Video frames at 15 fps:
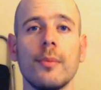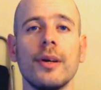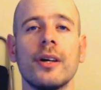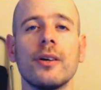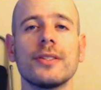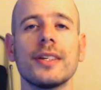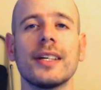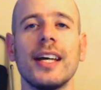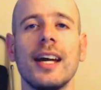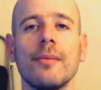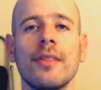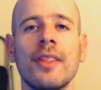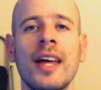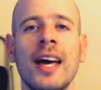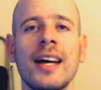Because the
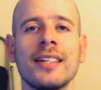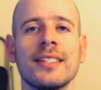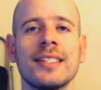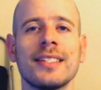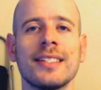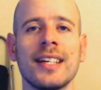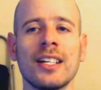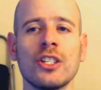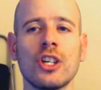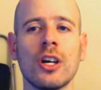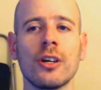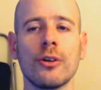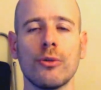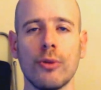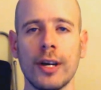game has such
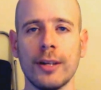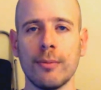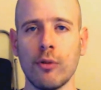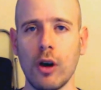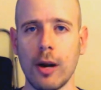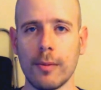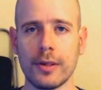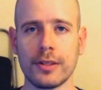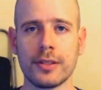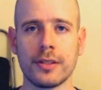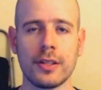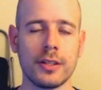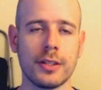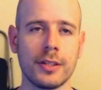a great promise,